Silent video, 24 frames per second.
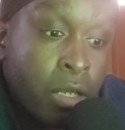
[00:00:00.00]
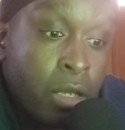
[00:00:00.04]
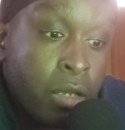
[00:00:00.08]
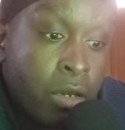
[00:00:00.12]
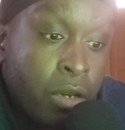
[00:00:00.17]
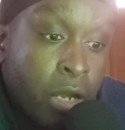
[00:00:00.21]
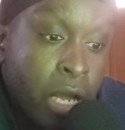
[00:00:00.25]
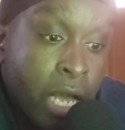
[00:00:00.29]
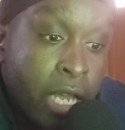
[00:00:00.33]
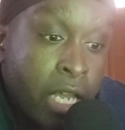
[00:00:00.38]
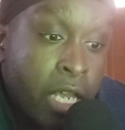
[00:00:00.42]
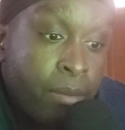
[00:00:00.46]

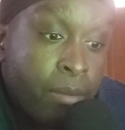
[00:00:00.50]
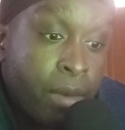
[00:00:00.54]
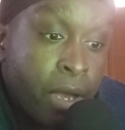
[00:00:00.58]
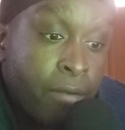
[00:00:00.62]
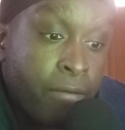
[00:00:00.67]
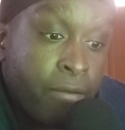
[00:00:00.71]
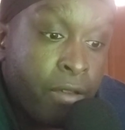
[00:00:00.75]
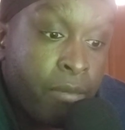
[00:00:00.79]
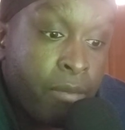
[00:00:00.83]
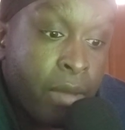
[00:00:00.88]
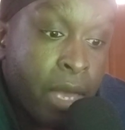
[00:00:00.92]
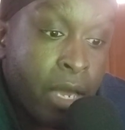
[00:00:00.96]
You know, I give
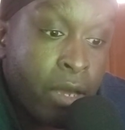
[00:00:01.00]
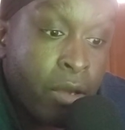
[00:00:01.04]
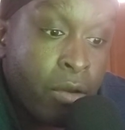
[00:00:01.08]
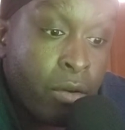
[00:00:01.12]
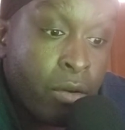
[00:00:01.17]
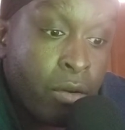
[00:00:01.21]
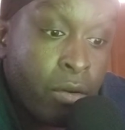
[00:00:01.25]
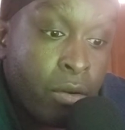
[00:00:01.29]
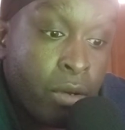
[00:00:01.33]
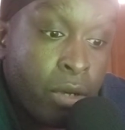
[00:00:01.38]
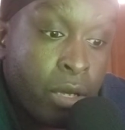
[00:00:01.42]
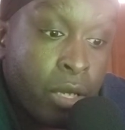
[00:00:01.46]
my feedback
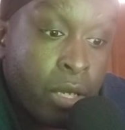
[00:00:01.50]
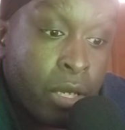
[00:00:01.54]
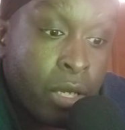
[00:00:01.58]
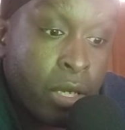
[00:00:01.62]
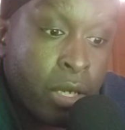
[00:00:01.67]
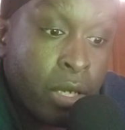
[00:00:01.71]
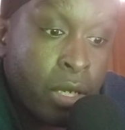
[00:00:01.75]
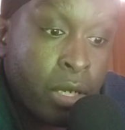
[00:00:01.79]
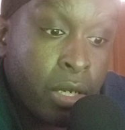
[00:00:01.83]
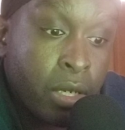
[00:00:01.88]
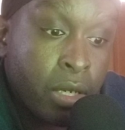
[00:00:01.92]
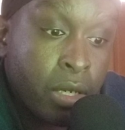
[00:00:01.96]

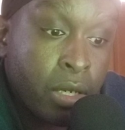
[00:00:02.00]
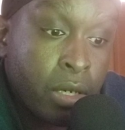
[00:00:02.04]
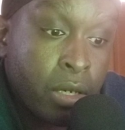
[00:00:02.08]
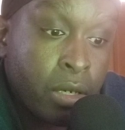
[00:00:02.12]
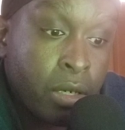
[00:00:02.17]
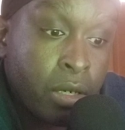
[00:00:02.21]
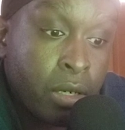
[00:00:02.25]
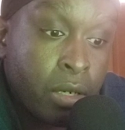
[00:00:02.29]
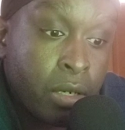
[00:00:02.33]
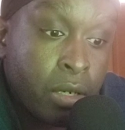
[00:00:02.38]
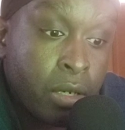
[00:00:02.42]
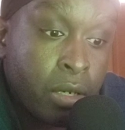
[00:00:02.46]

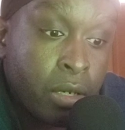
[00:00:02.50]
on